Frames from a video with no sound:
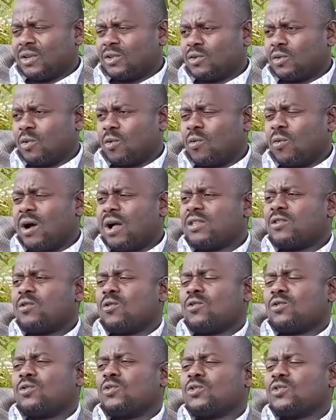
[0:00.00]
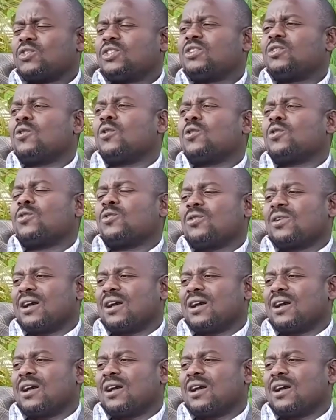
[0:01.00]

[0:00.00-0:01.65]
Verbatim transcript: So we want to see all the